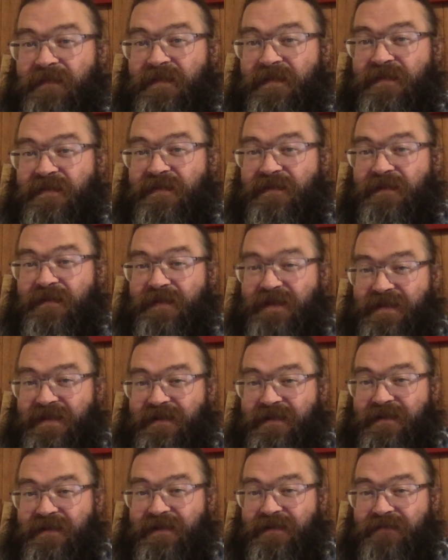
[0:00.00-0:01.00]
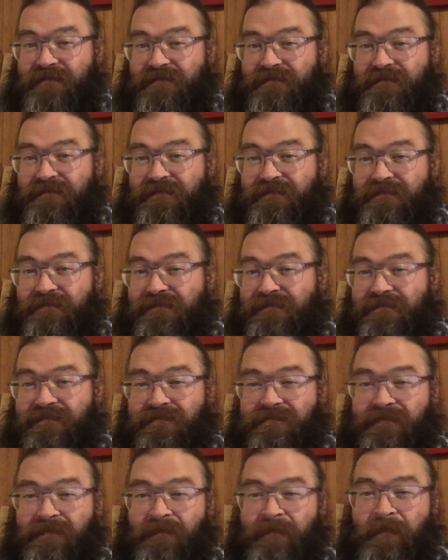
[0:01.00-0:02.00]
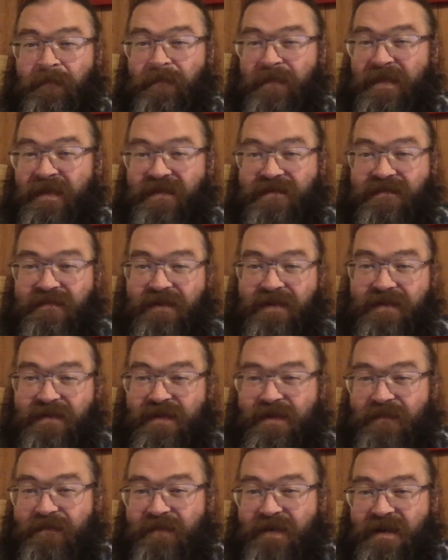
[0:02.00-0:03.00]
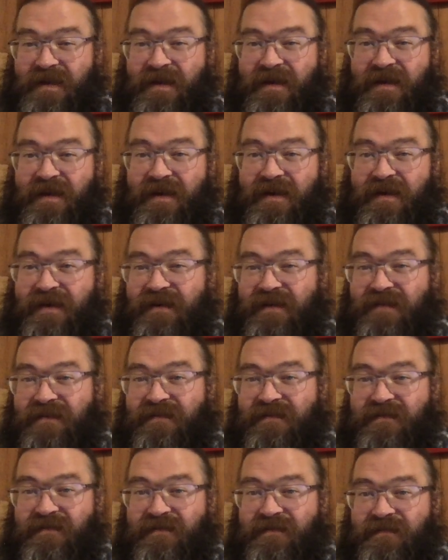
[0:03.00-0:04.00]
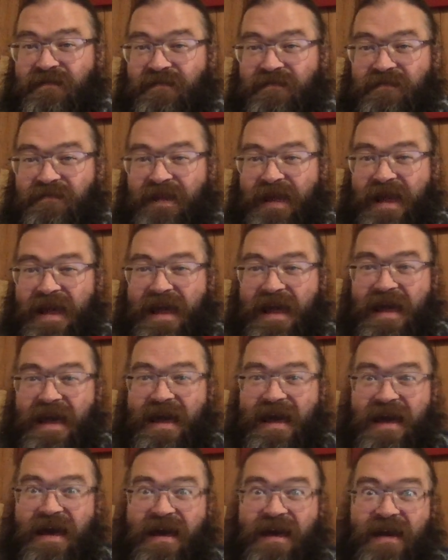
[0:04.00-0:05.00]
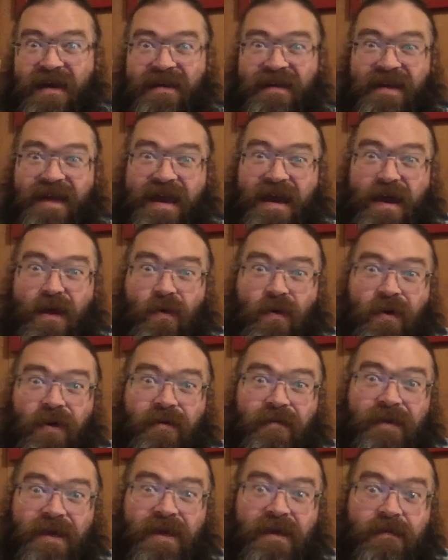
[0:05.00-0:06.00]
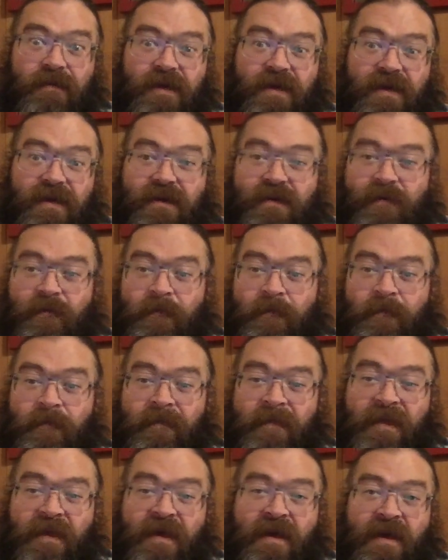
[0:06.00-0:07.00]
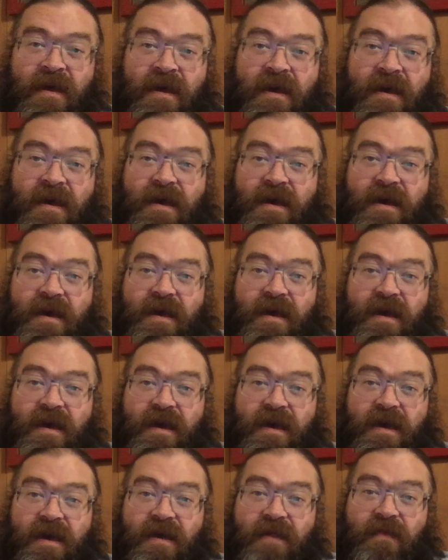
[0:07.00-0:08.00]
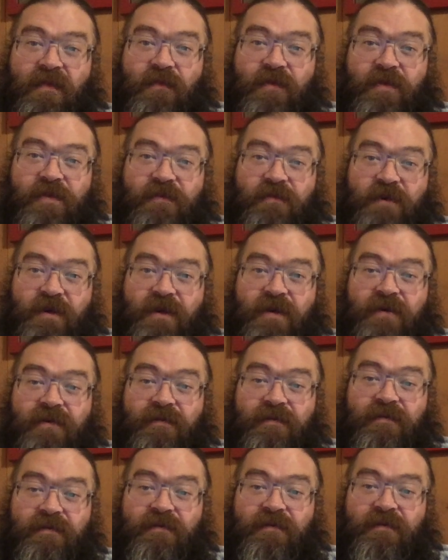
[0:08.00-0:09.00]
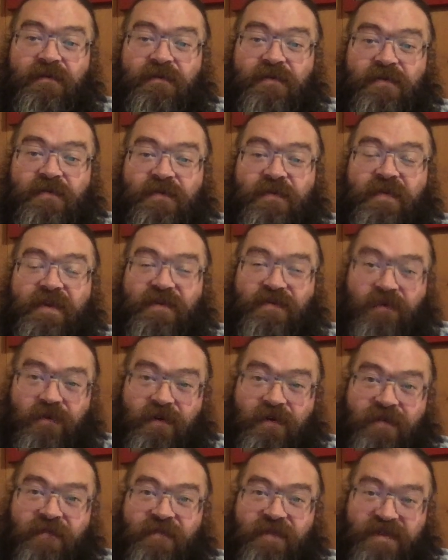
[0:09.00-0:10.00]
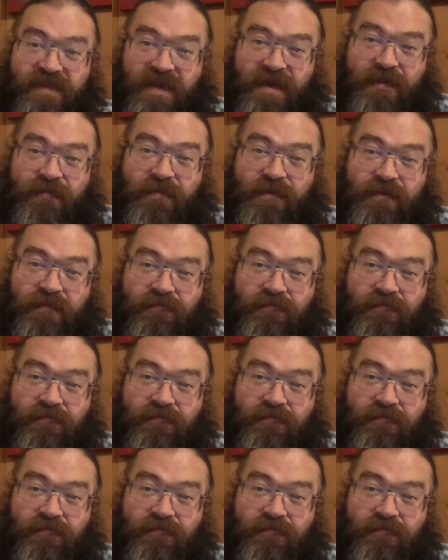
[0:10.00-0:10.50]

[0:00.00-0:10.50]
So let me tell you, it's not that bad. It took uh, an hour maybe. And the worst part was when they tore off the tape.